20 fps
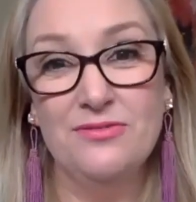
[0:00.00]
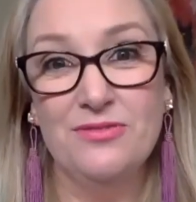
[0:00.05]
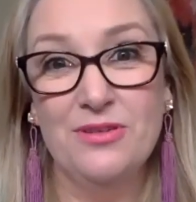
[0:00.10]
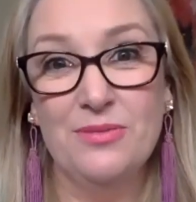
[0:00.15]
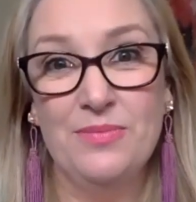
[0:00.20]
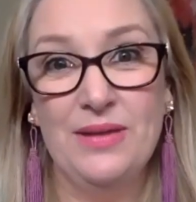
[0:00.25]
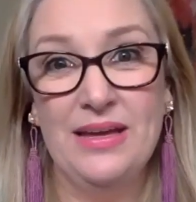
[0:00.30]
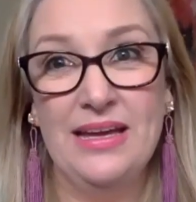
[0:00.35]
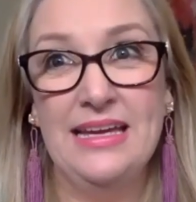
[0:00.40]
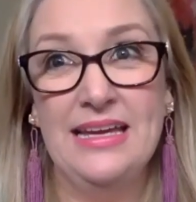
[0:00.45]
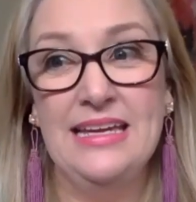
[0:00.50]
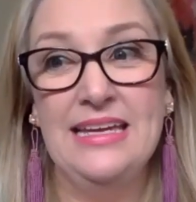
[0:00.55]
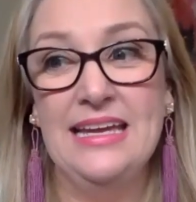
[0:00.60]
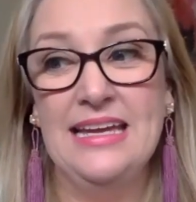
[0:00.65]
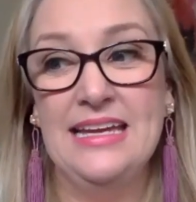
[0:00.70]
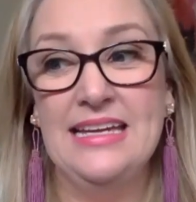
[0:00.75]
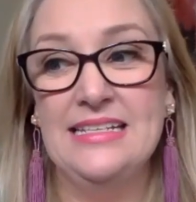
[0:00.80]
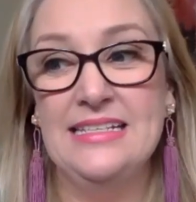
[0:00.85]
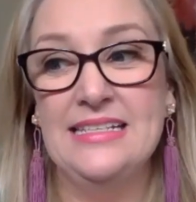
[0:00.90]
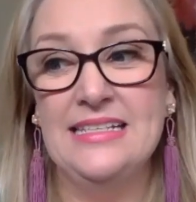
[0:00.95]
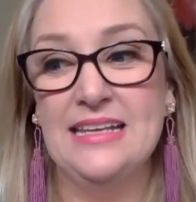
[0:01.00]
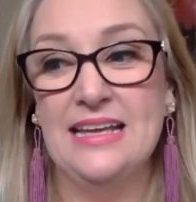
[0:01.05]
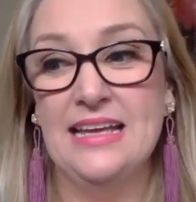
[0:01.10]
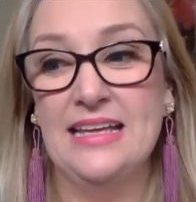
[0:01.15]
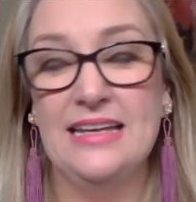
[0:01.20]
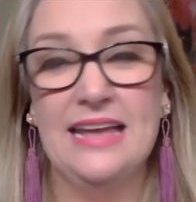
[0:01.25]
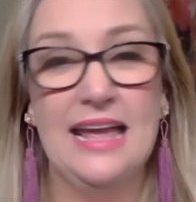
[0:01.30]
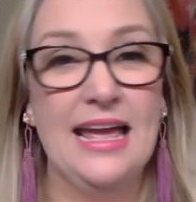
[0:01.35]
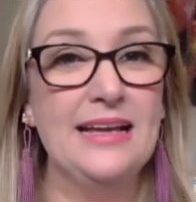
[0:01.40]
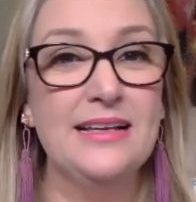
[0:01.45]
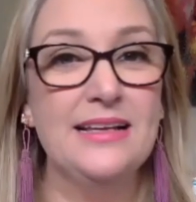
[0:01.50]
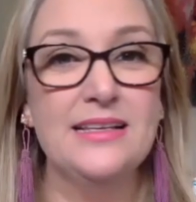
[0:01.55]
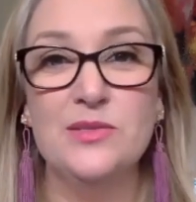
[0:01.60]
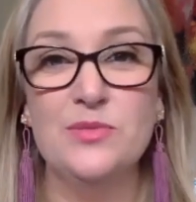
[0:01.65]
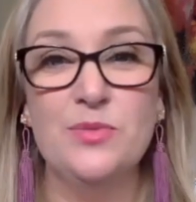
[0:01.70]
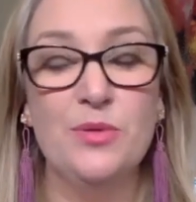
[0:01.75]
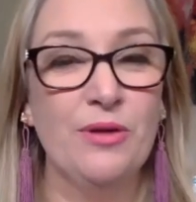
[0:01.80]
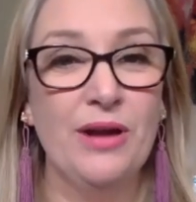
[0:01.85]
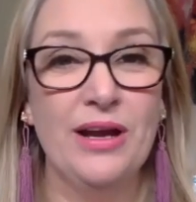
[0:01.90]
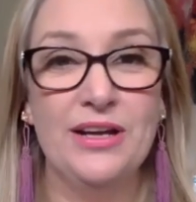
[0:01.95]
for me is an
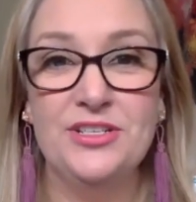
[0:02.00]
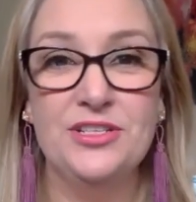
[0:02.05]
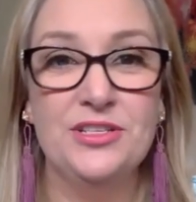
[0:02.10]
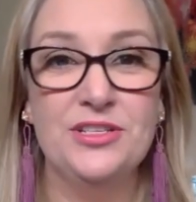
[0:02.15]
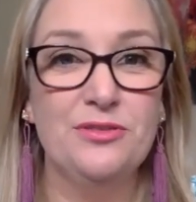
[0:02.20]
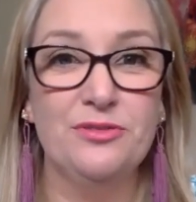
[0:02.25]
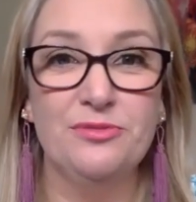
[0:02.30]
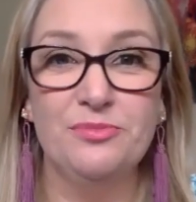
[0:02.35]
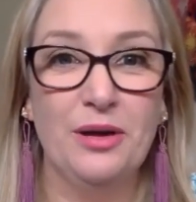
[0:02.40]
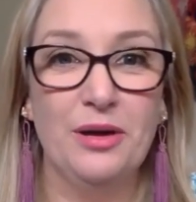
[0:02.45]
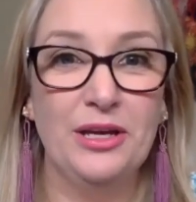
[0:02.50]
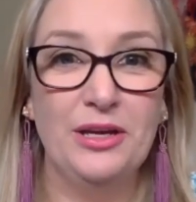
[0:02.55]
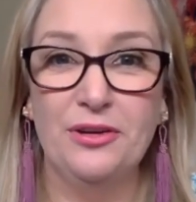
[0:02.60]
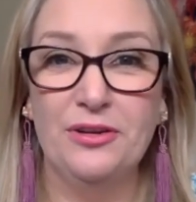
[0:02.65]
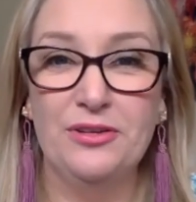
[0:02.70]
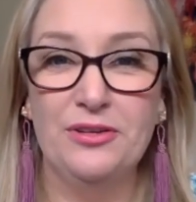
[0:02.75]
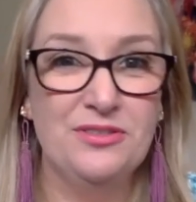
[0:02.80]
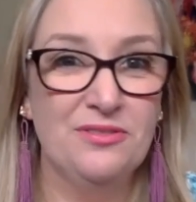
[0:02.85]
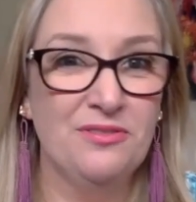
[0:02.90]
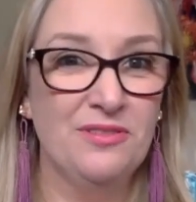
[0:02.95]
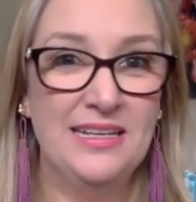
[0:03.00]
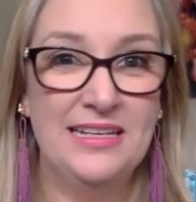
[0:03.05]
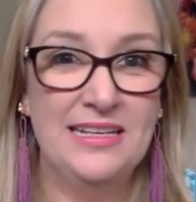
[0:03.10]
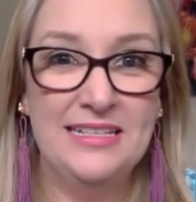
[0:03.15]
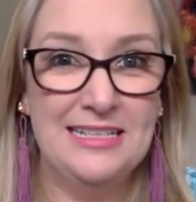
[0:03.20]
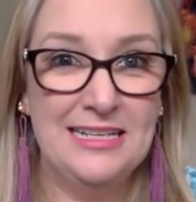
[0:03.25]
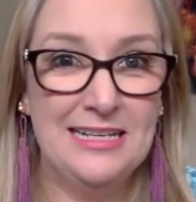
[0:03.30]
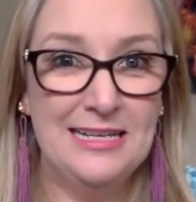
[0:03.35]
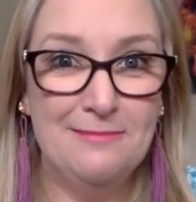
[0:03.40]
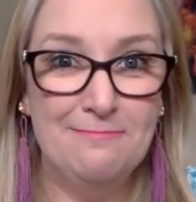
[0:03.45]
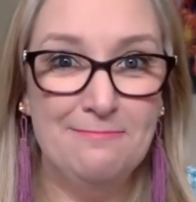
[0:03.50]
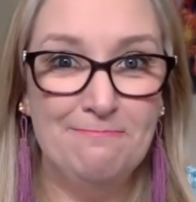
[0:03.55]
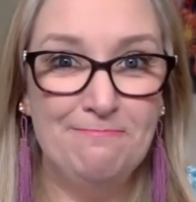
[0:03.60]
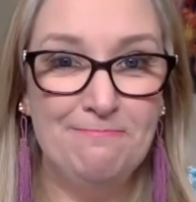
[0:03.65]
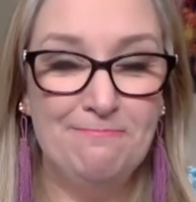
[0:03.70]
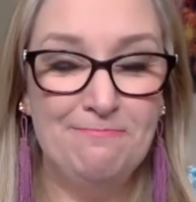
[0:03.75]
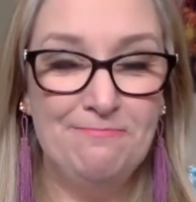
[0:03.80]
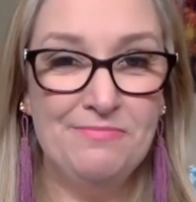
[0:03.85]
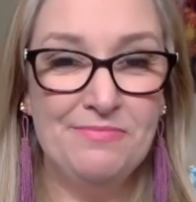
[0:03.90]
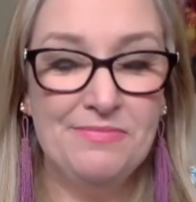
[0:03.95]
exploration of my own divinity.
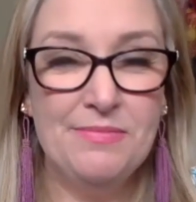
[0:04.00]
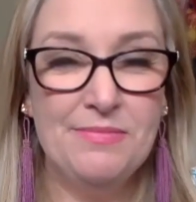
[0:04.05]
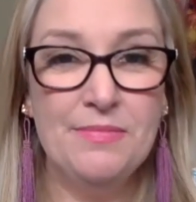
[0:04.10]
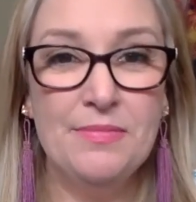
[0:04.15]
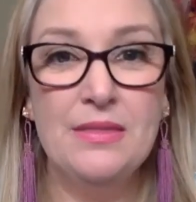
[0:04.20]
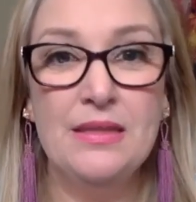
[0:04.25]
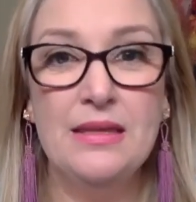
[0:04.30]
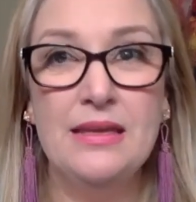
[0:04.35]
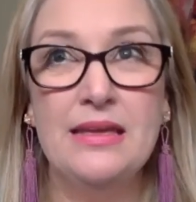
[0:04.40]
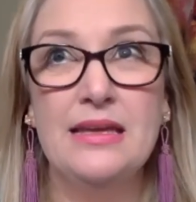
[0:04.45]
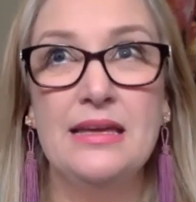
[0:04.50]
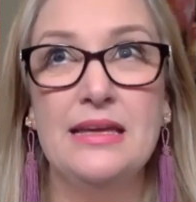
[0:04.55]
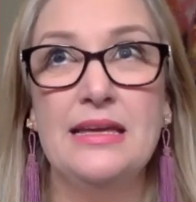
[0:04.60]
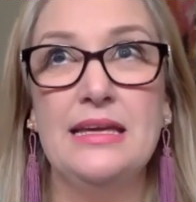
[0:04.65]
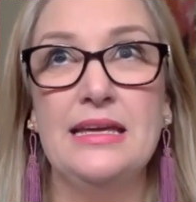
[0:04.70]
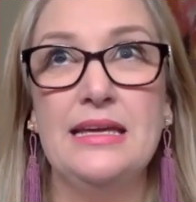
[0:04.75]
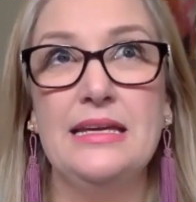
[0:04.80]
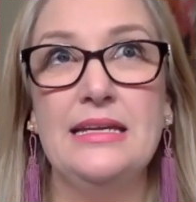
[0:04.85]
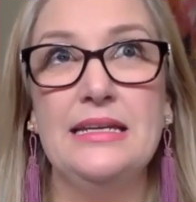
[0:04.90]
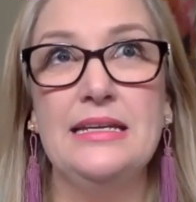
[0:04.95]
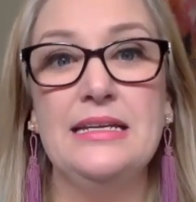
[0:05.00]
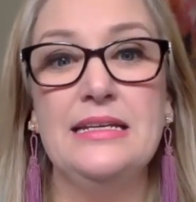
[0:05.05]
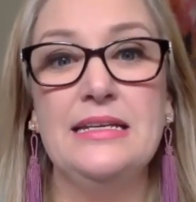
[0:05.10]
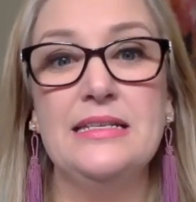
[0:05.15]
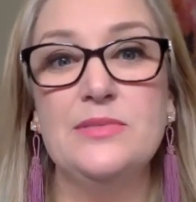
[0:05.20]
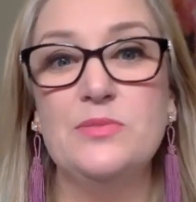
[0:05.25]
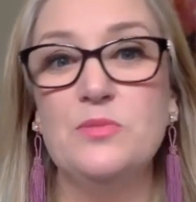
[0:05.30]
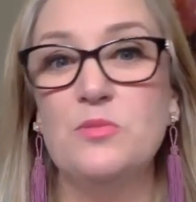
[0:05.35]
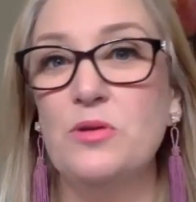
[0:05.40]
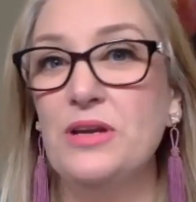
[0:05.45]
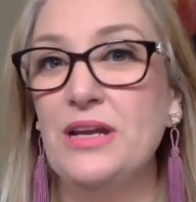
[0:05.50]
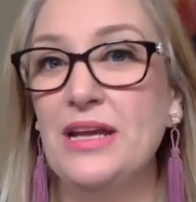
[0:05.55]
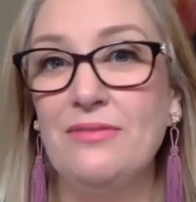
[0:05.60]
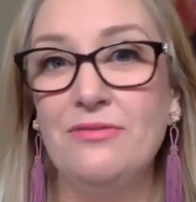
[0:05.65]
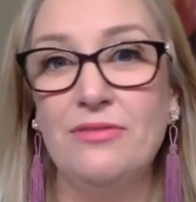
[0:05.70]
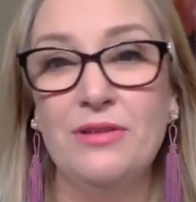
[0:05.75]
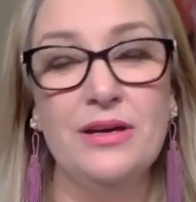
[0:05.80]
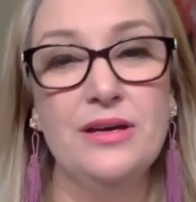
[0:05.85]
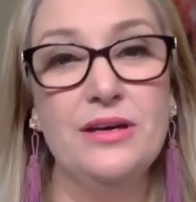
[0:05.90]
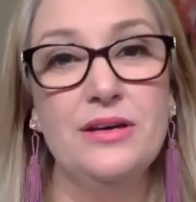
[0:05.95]
It is
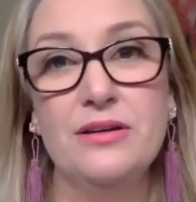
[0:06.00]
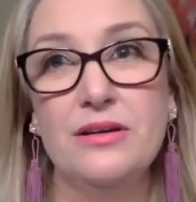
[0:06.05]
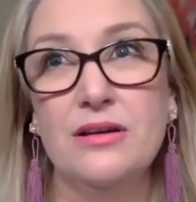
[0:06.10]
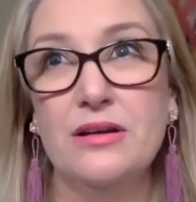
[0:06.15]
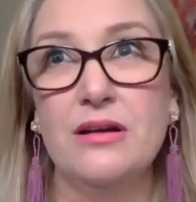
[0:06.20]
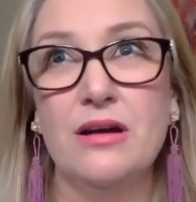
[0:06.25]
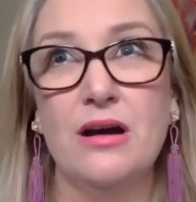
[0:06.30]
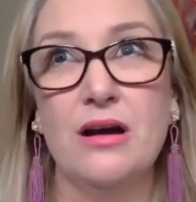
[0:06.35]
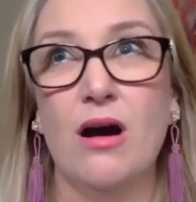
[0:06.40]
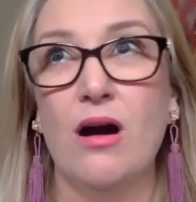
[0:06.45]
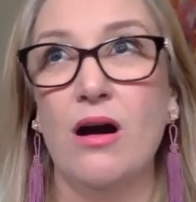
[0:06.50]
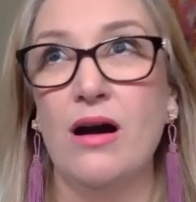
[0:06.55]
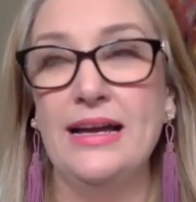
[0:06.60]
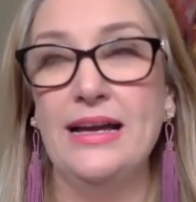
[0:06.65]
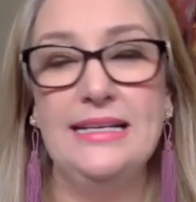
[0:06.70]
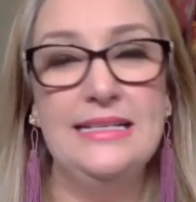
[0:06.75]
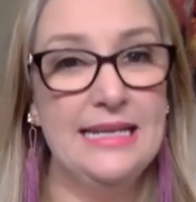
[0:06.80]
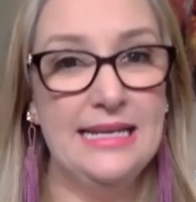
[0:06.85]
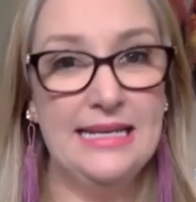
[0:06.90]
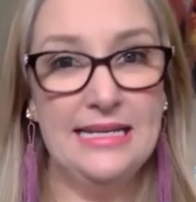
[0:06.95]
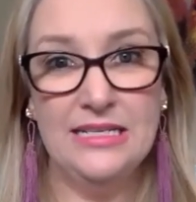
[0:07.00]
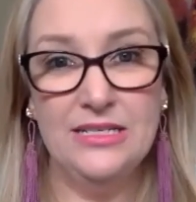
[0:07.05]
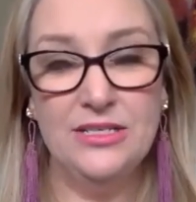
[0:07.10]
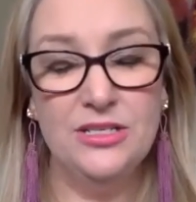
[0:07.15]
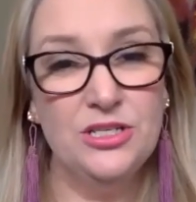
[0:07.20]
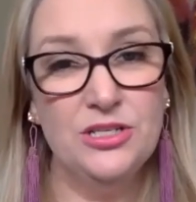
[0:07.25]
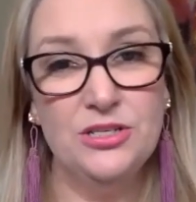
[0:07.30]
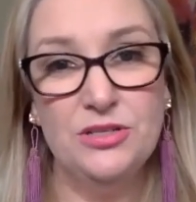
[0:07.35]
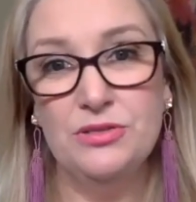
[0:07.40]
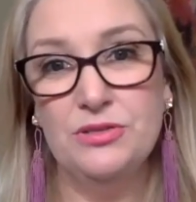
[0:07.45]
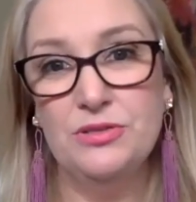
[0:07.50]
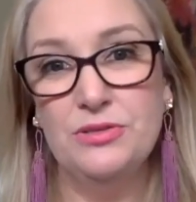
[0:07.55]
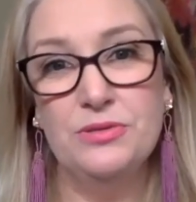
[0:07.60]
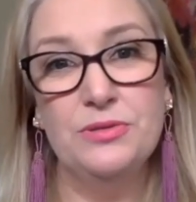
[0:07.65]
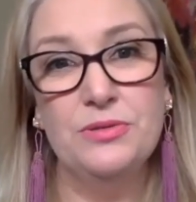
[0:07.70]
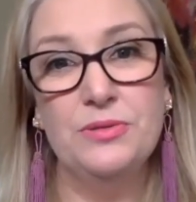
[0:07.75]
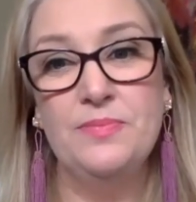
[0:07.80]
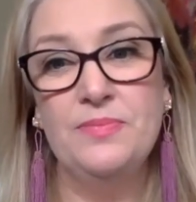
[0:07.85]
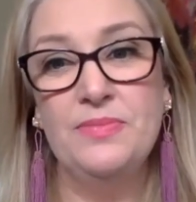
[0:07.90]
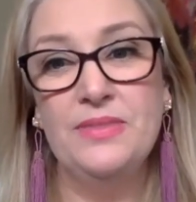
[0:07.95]
whatever I need
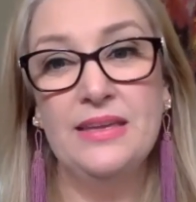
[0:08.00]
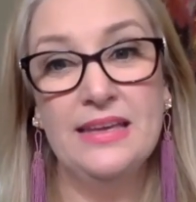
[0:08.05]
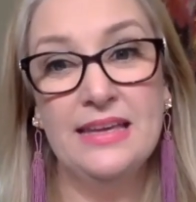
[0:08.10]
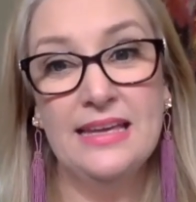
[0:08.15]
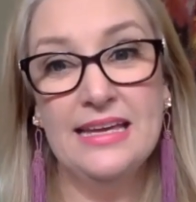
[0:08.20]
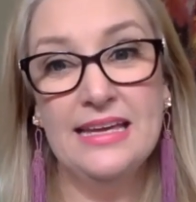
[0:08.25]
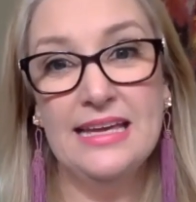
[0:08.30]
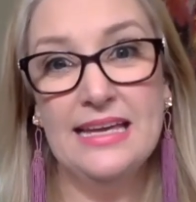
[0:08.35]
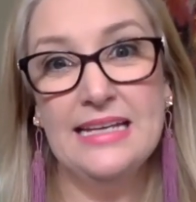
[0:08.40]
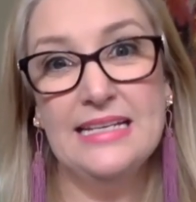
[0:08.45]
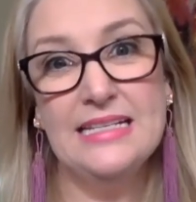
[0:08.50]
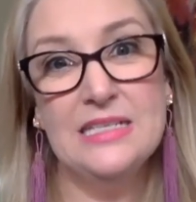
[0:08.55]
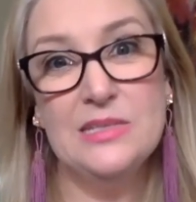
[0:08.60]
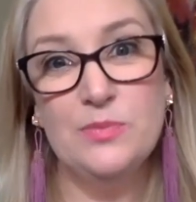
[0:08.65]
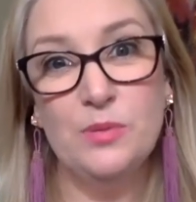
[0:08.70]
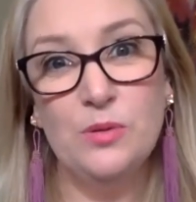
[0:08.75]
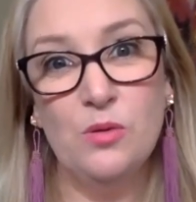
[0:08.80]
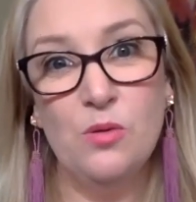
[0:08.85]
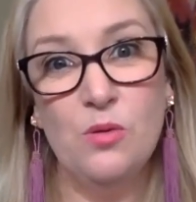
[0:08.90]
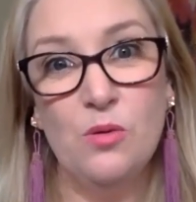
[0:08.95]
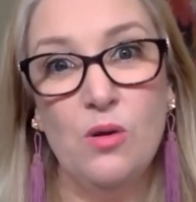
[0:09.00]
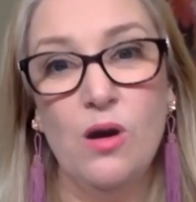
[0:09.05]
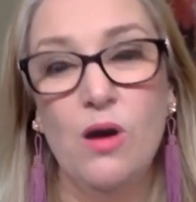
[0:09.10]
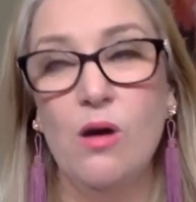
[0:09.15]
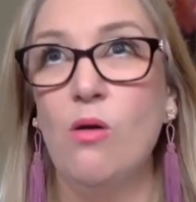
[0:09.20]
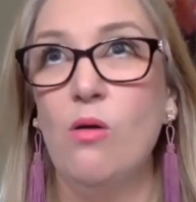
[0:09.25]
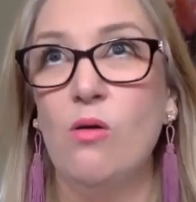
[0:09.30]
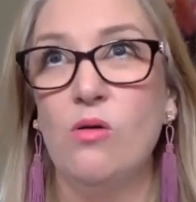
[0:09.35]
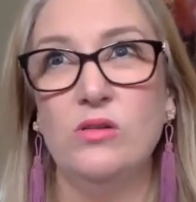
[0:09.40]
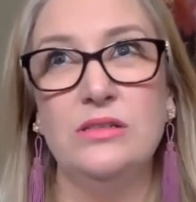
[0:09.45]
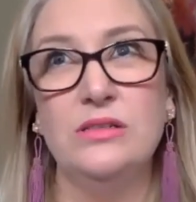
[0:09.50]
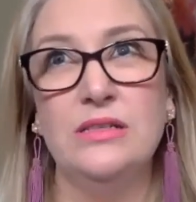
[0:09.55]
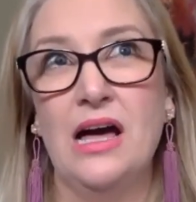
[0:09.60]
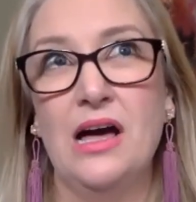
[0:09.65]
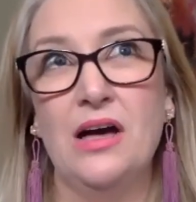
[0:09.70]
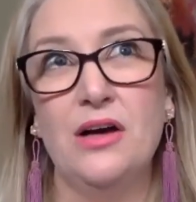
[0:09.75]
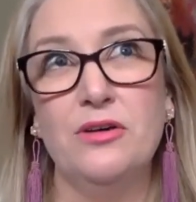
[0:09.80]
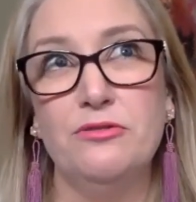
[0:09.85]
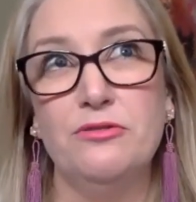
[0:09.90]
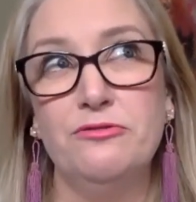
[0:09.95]
to explore or
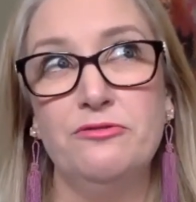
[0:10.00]
love